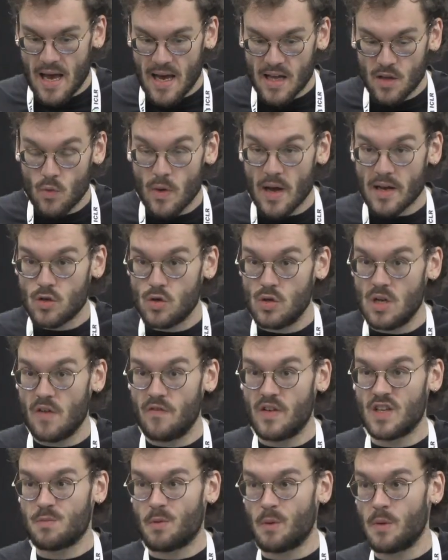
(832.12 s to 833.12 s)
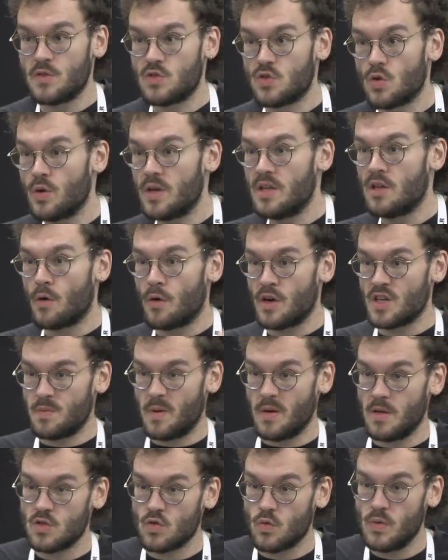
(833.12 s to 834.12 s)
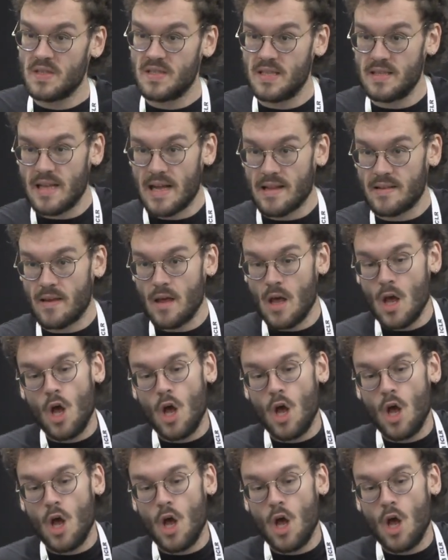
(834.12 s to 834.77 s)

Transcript: and we actually have experience. So in our experience, we see that